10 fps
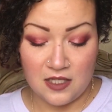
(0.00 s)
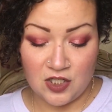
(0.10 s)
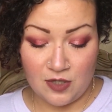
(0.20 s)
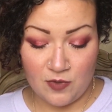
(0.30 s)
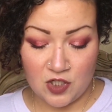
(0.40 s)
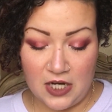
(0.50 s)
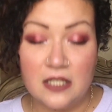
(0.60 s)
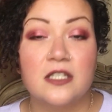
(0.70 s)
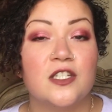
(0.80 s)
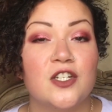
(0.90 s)
shimmer
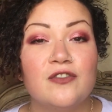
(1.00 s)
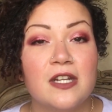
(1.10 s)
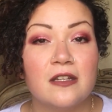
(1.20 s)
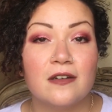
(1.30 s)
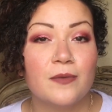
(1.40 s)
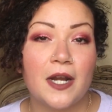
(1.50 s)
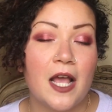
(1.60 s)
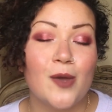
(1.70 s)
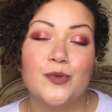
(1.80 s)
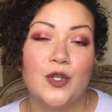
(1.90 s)
shades do need a little bit of
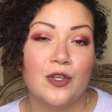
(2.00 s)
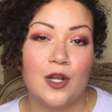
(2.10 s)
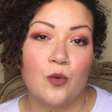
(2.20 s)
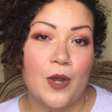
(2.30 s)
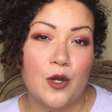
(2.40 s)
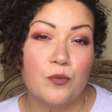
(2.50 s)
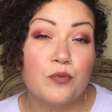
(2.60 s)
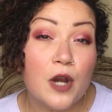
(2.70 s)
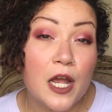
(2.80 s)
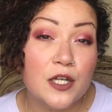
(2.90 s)
help, so you either gotta wet your
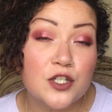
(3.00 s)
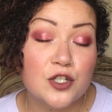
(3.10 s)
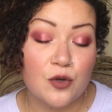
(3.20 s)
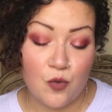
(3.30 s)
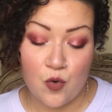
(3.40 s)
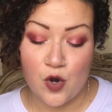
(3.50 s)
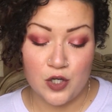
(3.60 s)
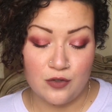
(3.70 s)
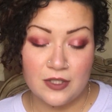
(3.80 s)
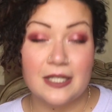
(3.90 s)
brush or
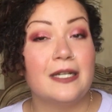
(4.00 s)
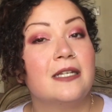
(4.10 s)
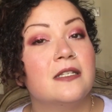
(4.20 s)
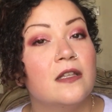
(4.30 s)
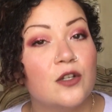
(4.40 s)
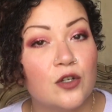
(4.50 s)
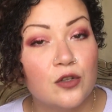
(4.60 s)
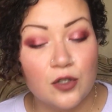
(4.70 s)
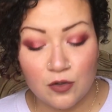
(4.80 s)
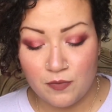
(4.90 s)
use the NYX glitter
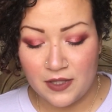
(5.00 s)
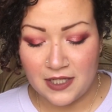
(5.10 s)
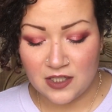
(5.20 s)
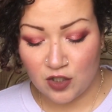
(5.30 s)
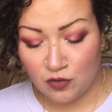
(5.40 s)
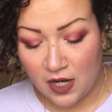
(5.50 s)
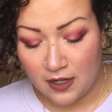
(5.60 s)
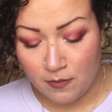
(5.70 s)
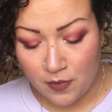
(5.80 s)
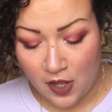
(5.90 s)
glue, but they do
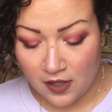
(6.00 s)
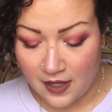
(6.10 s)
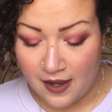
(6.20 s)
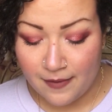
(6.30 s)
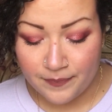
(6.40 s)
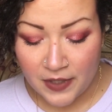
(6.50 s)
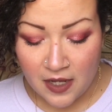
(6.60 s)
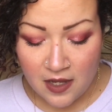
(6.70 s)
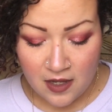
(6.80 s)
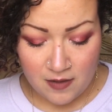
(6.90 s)
kind of ball up.
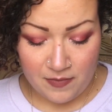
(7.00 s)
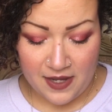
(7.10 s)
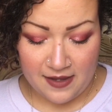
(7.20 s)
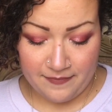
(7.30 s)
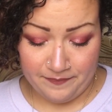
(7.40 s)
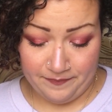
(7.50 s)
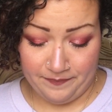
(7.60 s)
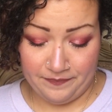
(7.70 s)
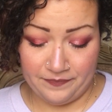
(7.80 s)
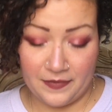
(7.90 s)
But
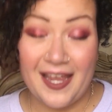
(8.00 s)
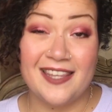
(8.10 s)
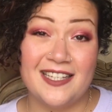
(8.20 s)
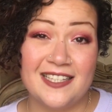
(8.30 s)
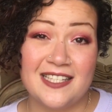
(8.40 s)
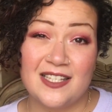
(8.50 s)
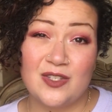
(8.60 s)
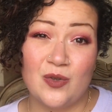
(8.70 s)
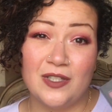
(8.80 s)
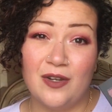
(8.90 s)
I think this is
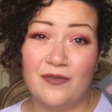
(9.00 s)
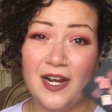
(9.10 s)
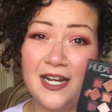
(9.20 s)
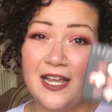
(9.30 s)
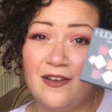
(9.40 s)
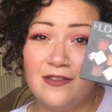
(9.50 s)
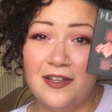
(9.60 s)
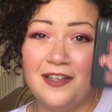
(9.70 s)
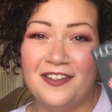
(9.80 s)
sold out right now.